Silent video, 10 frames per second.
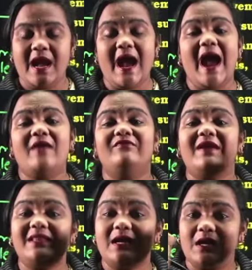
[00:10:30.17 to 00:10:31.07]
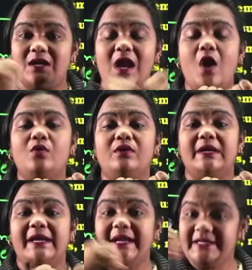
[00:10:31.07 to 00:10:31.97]
And when the cloud
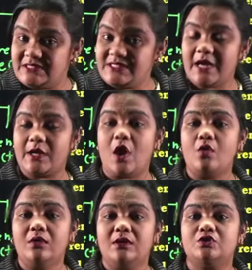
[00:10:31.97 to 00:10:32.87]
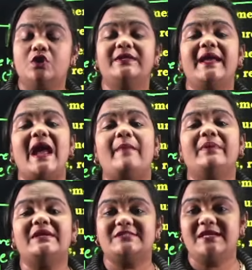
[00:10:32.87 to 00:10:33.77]
hits the ground, so there
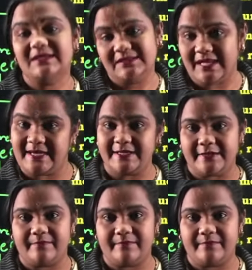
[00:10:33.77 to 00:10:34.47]
appears a thunder.